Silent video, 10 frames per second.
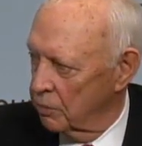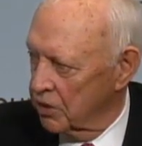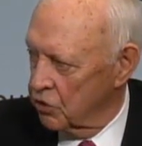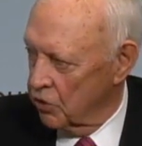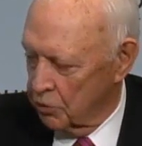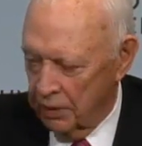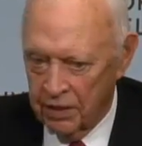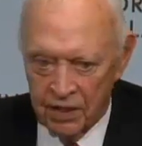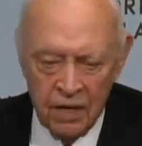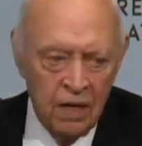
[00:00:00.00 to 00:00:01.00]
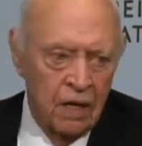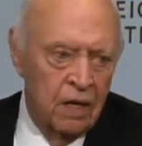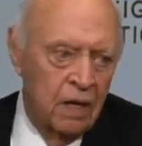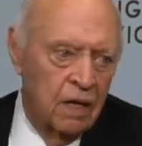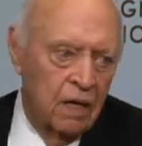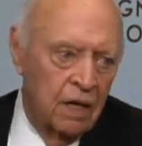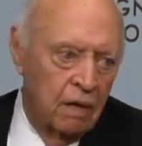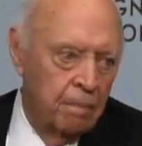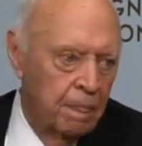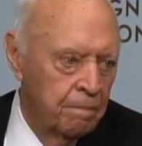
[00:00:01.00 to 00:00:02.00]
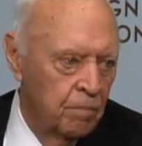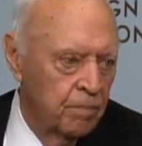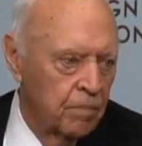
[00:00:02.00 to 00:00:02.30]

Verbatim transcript: appointed George Bundy. Um,